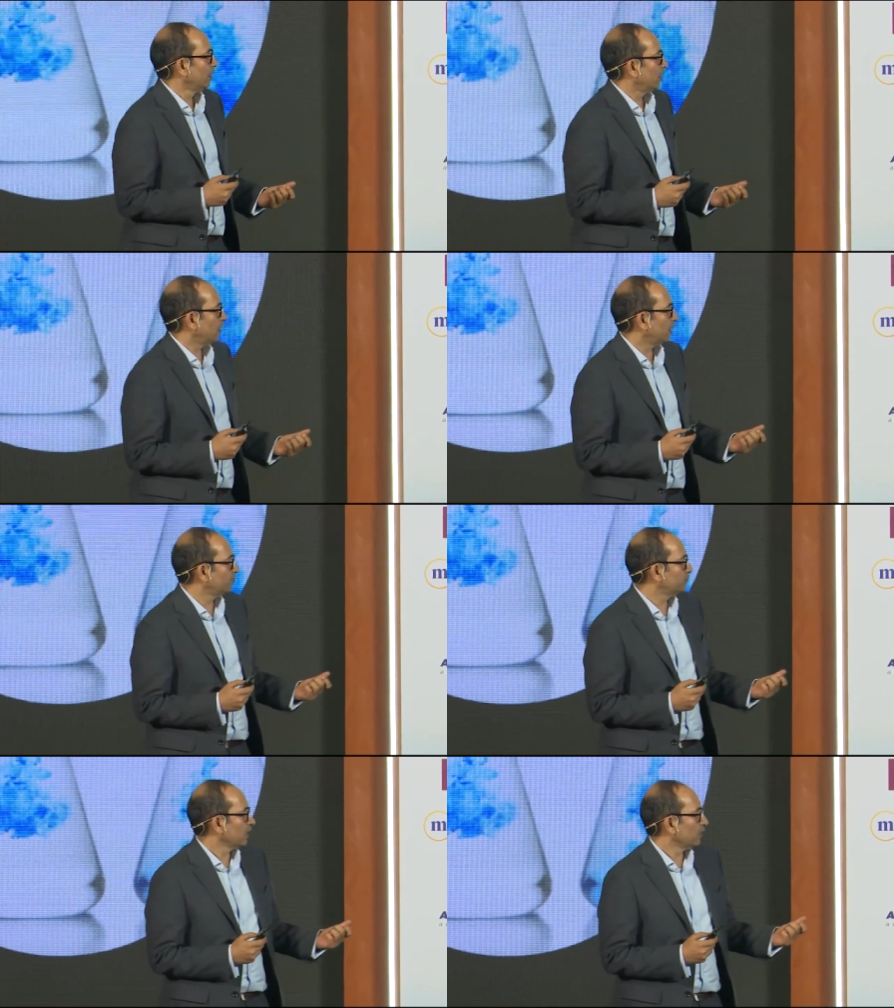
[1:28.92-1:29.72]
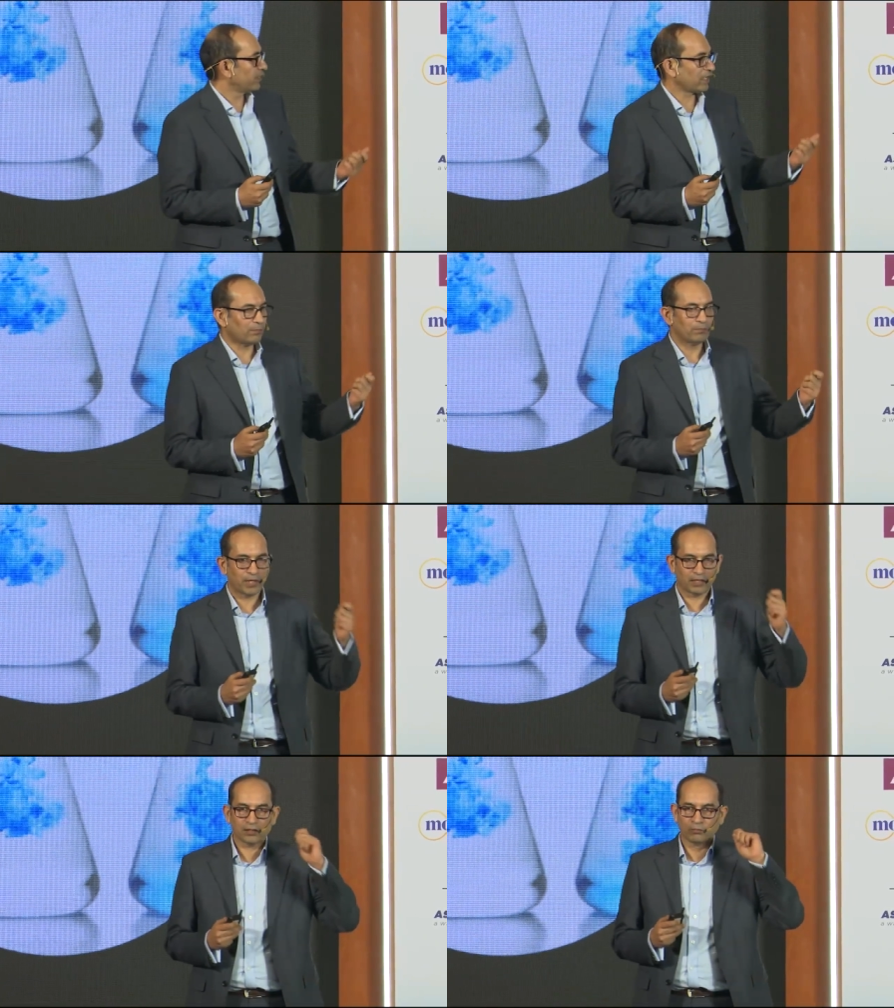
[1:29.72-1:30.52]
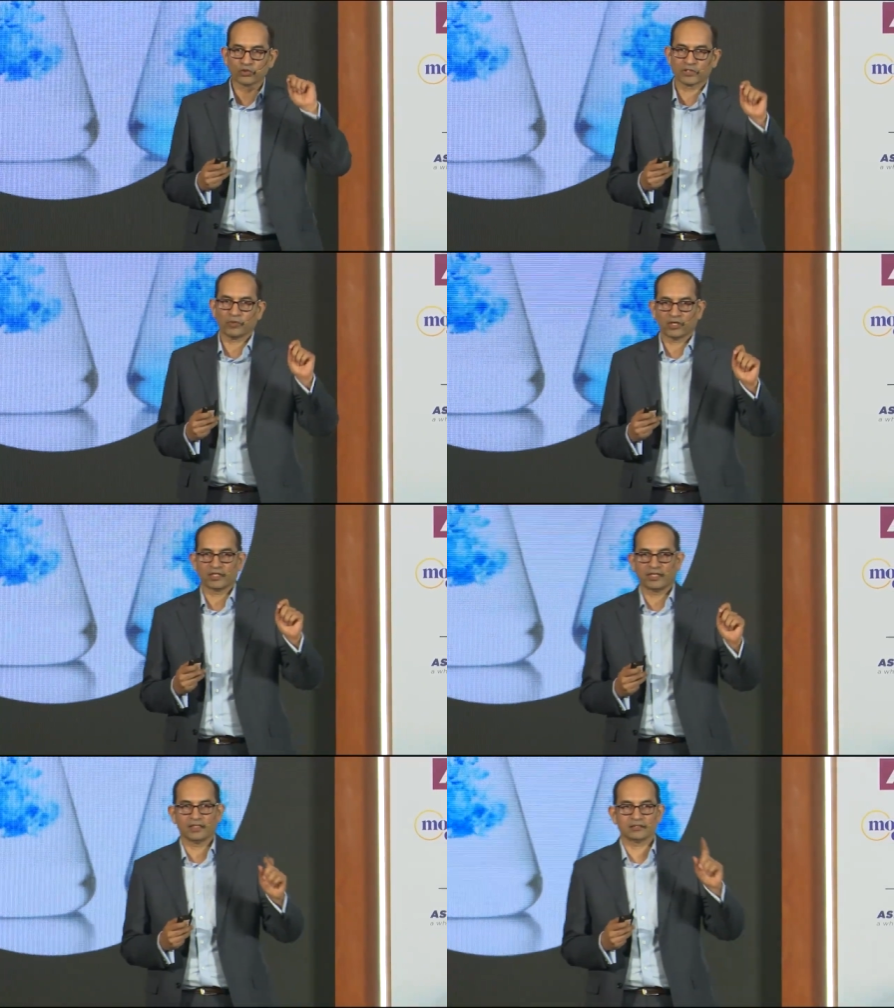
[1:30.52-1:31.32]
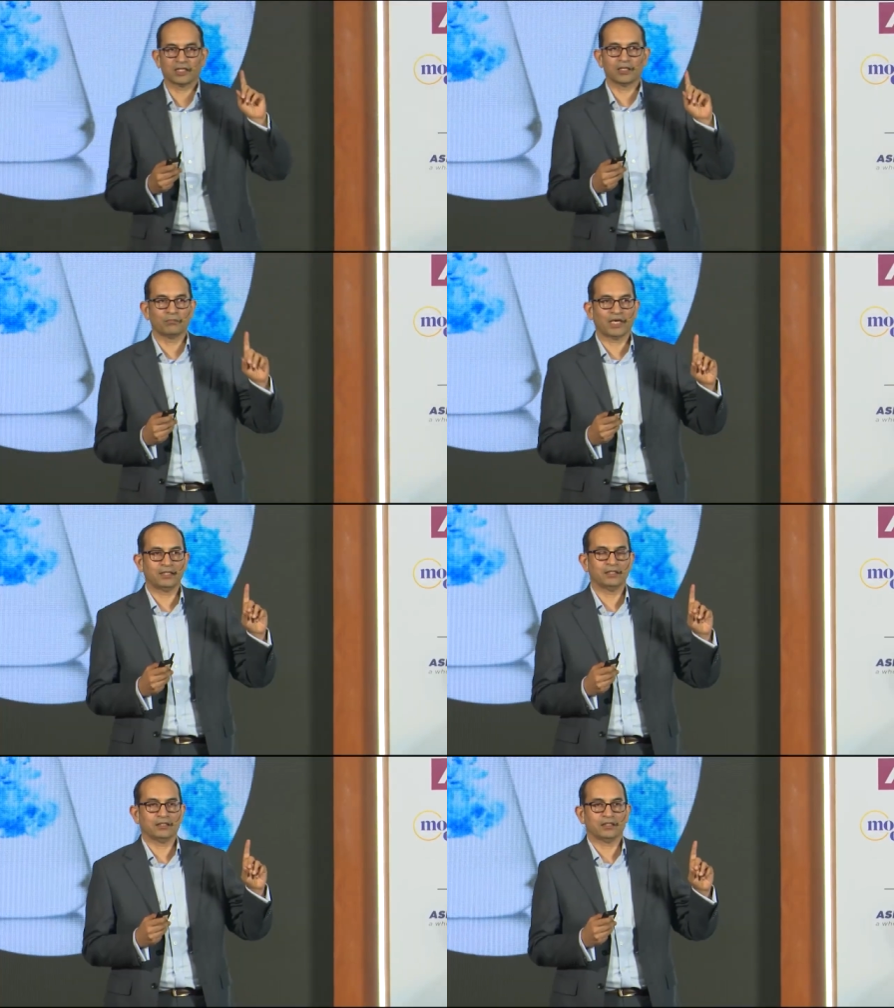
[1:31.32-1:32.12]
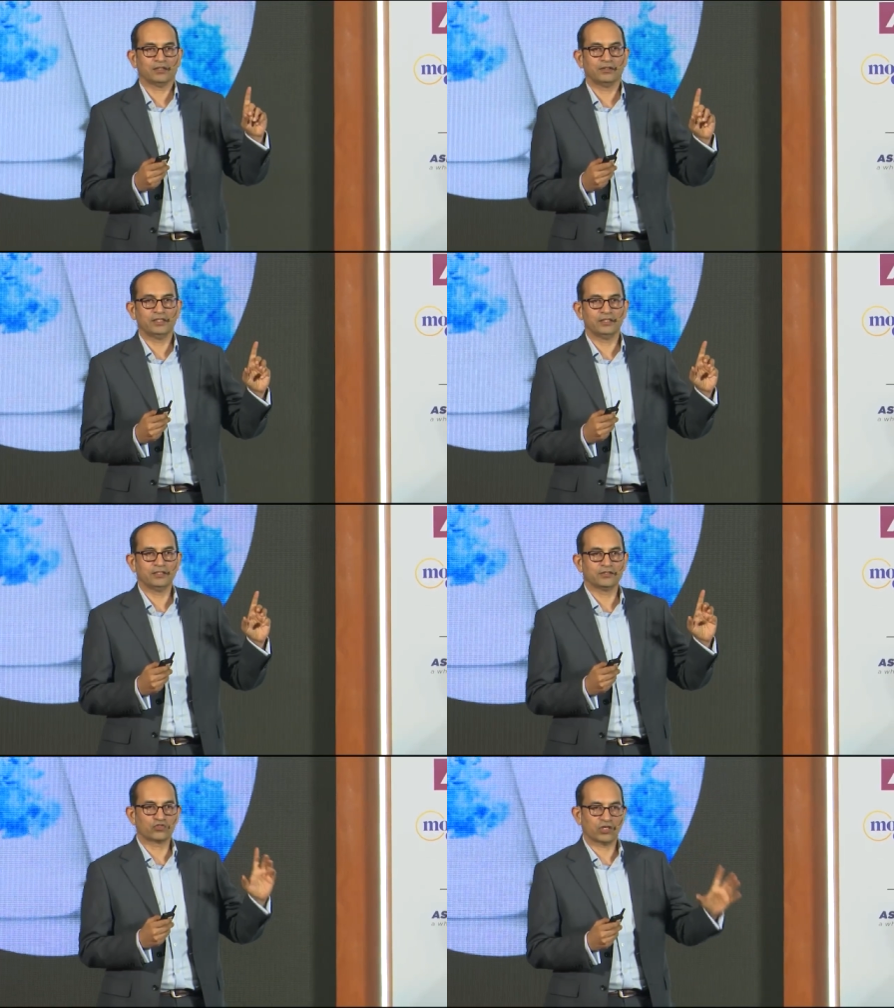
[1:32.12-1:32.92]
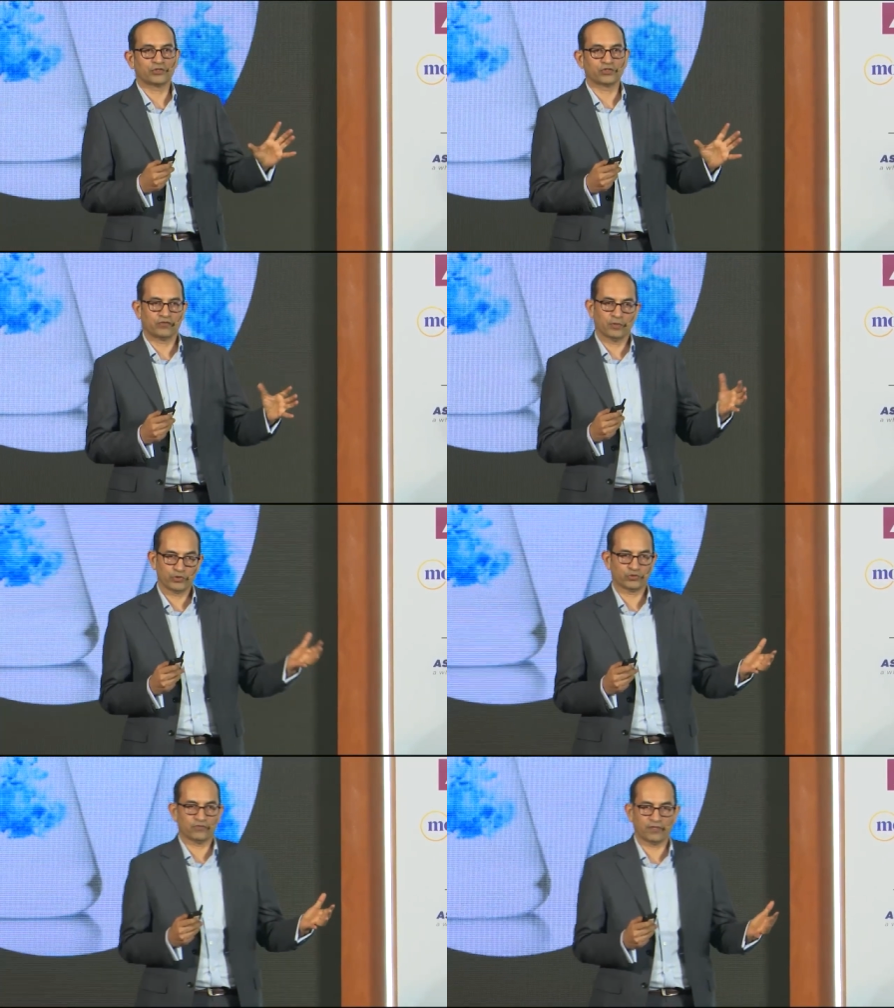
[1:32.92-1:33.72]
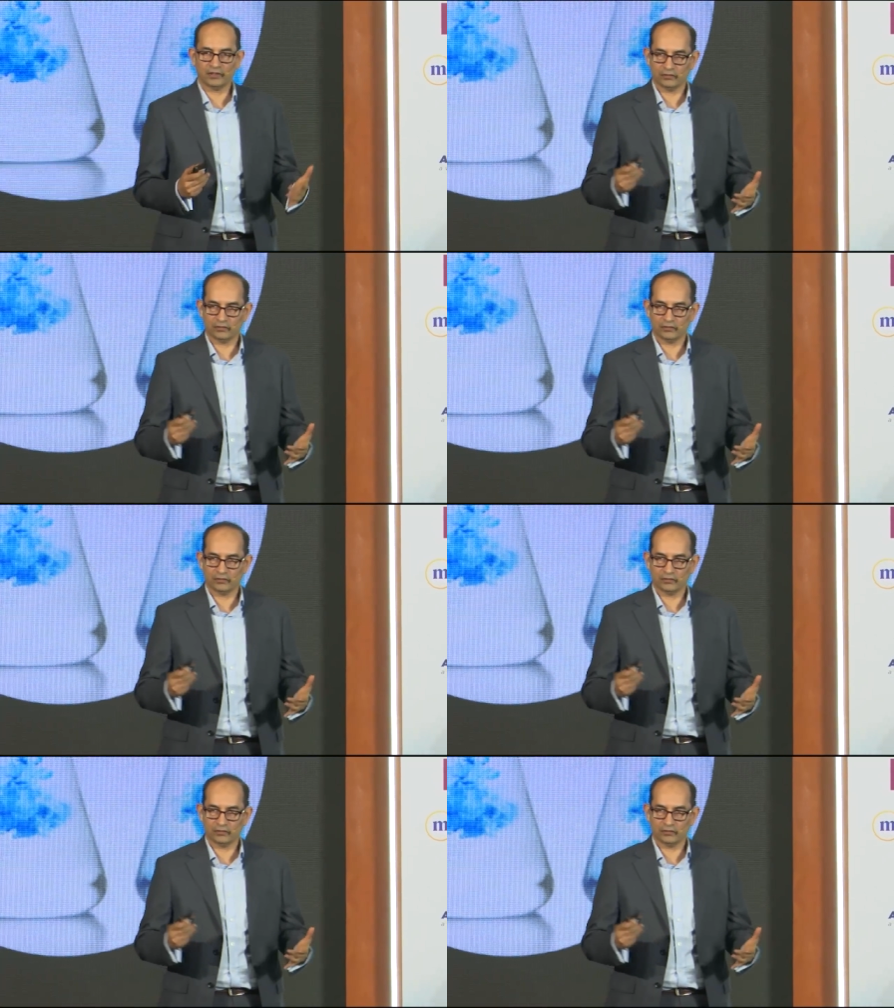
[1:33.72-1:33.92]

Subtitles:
Most important thing is they combine the structure of a mutual fund.